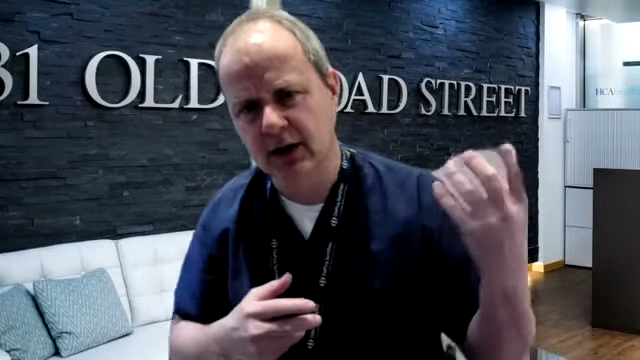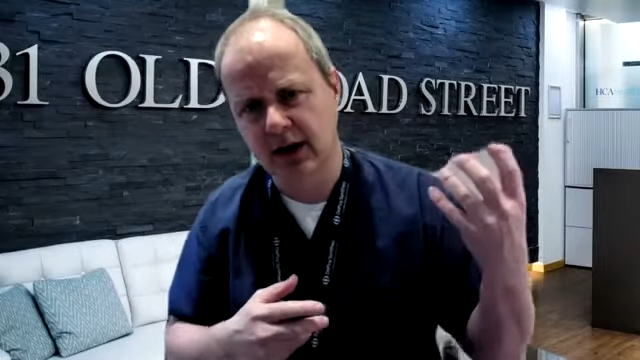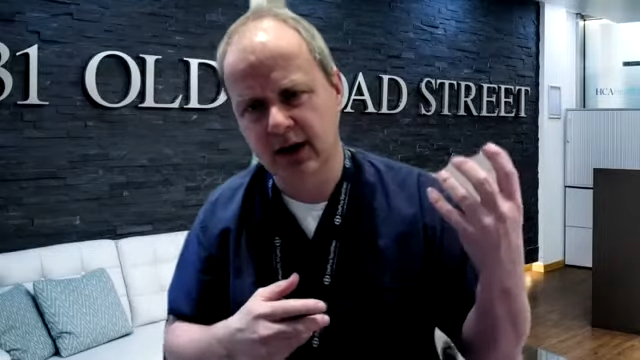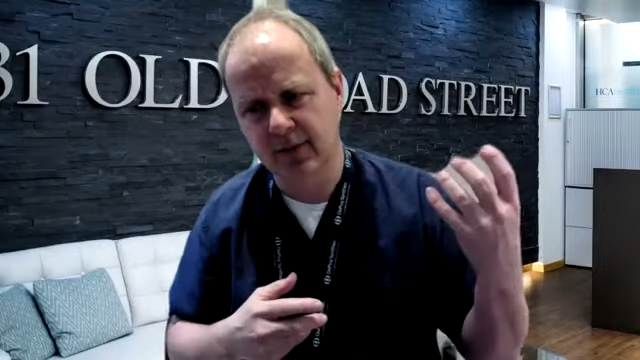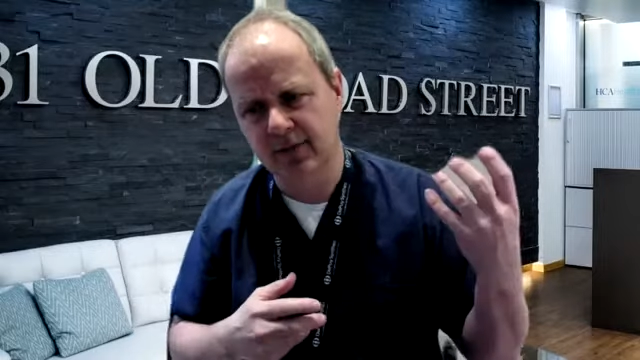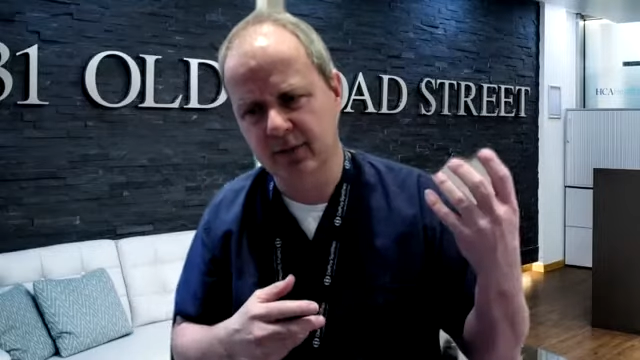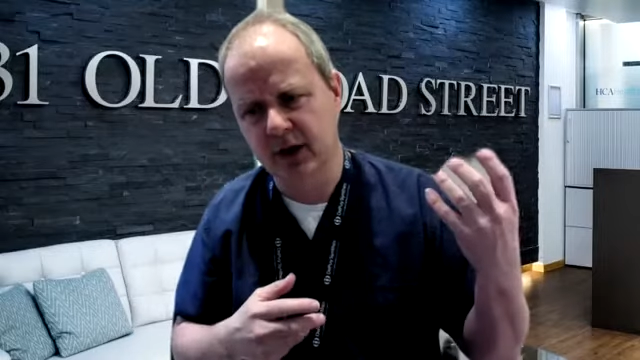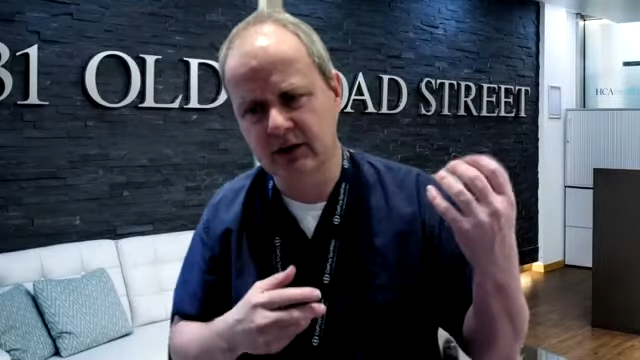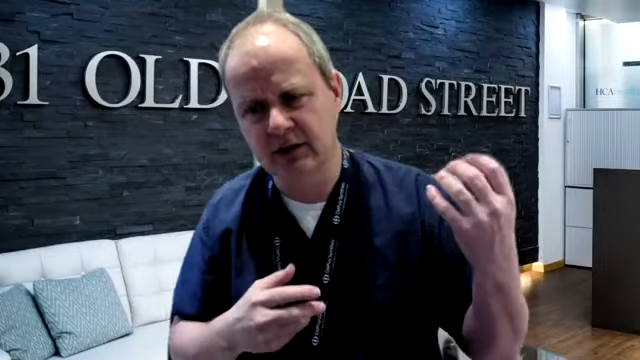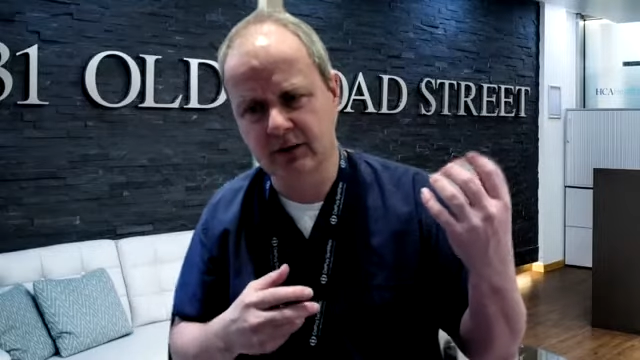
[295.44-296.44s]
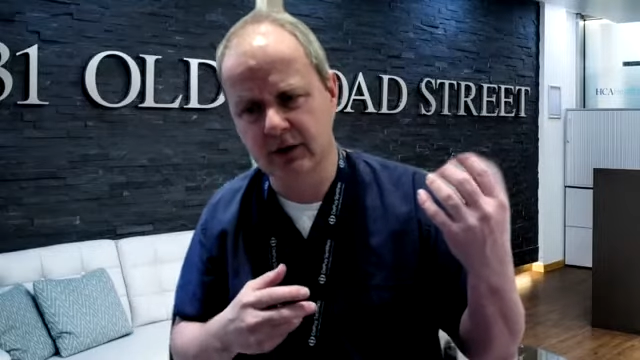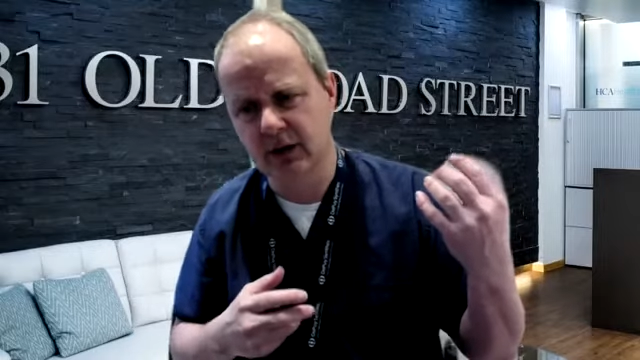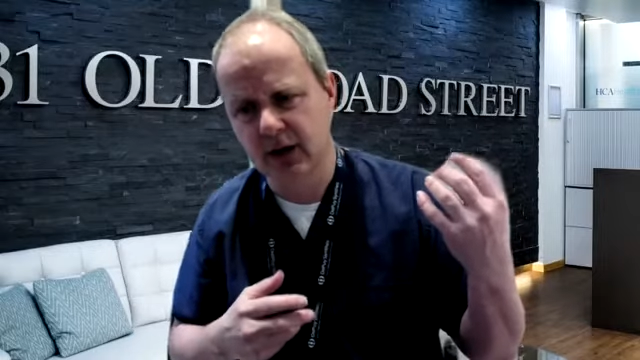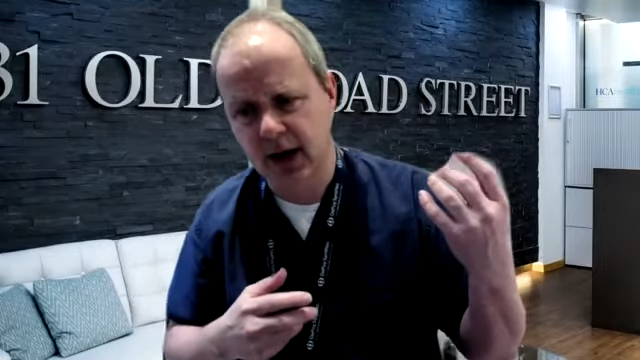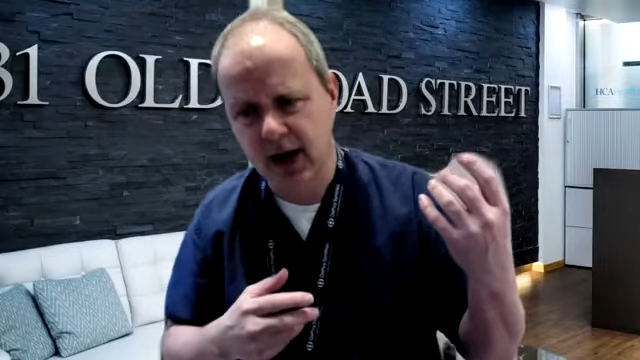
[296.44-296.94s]
And some,
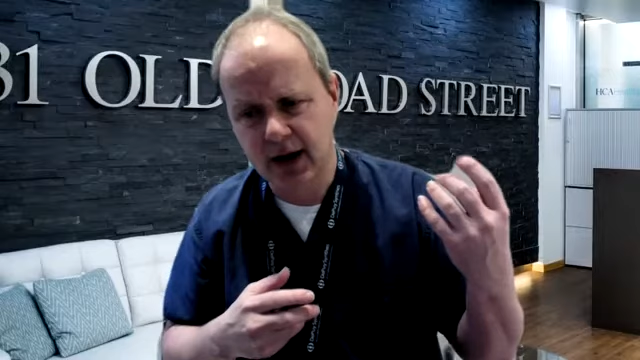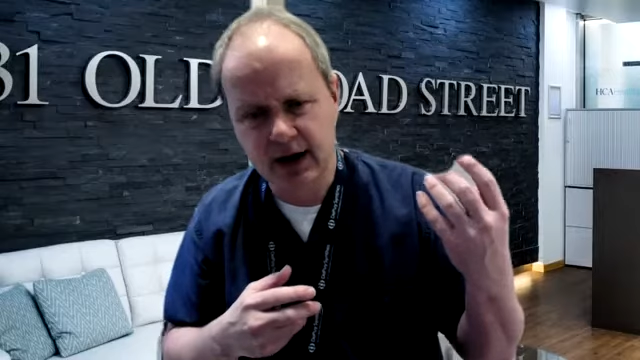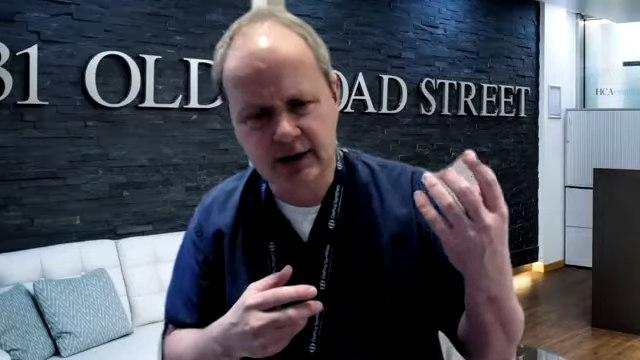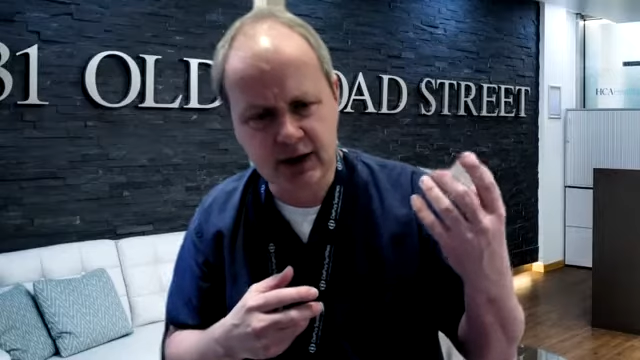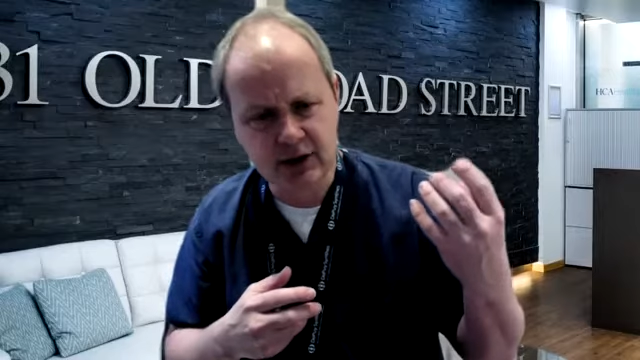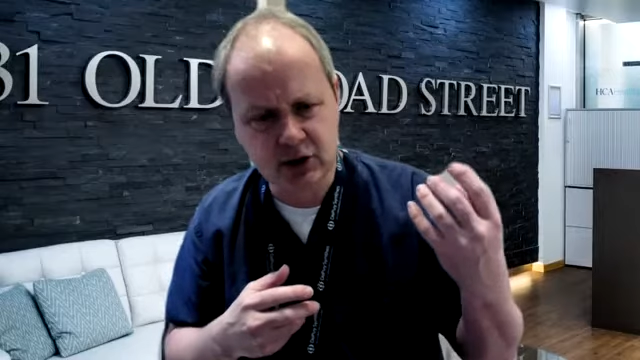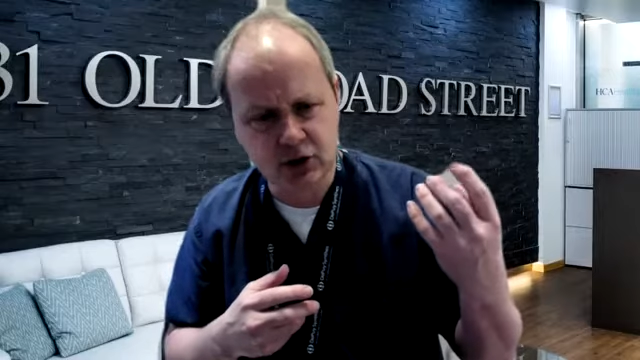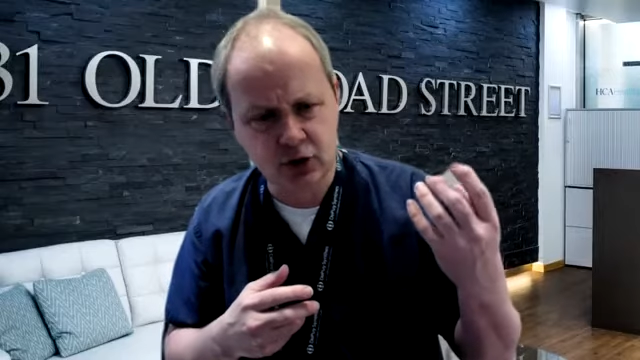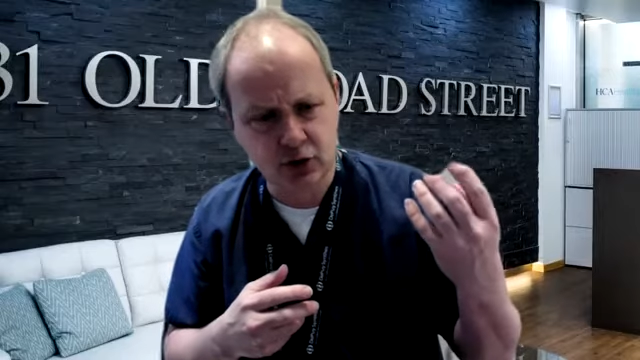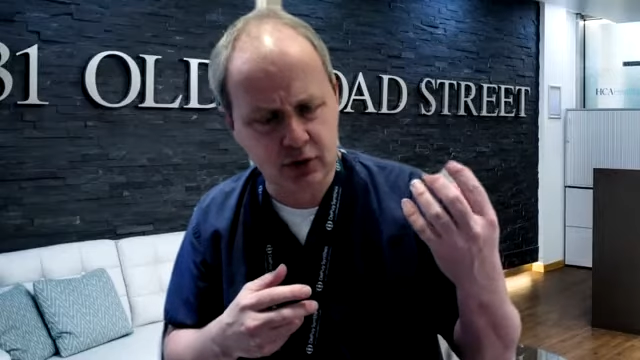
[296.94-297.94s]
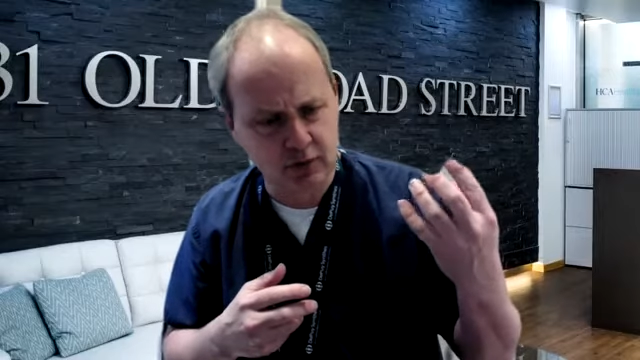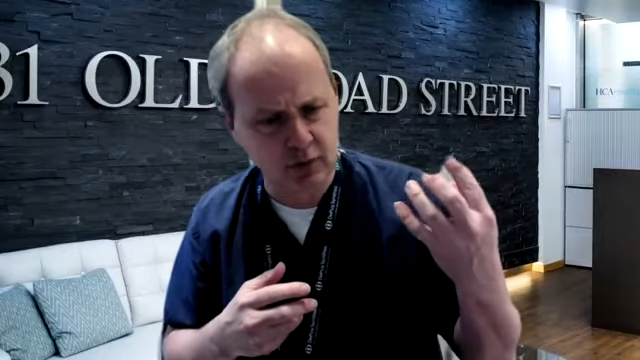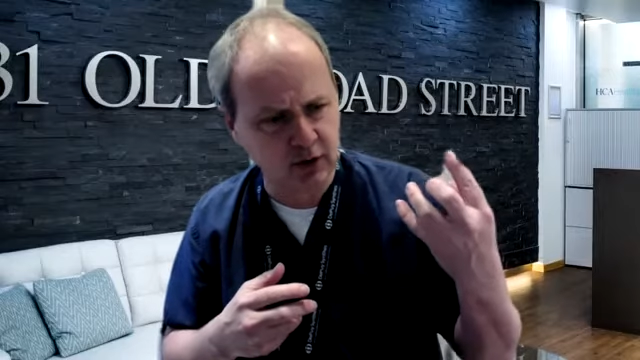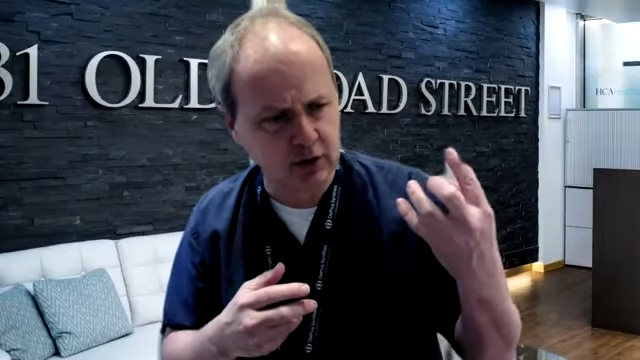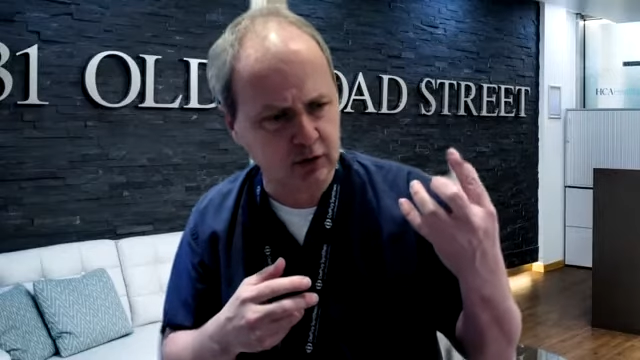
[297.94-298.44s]
is it true that
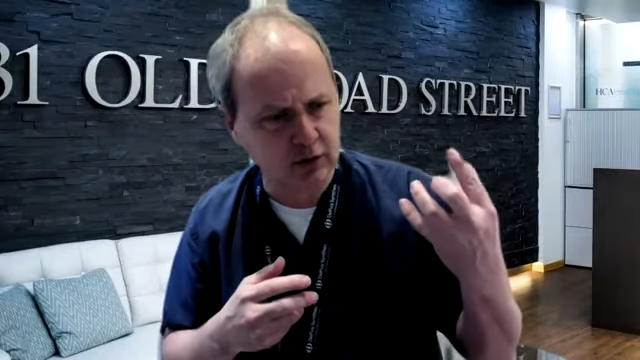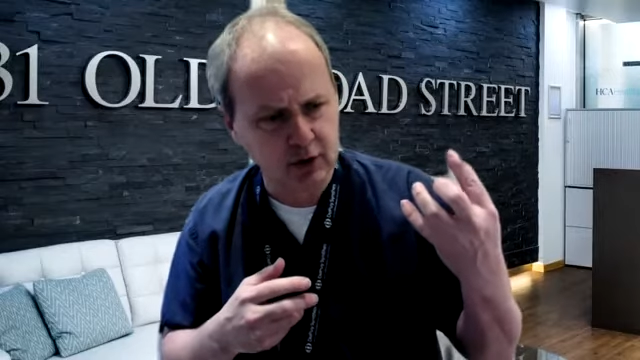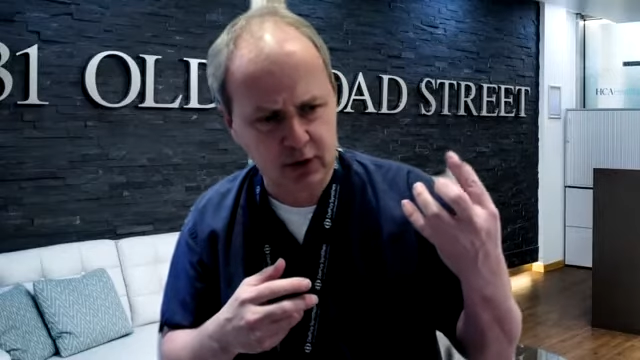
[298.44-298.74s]
when you're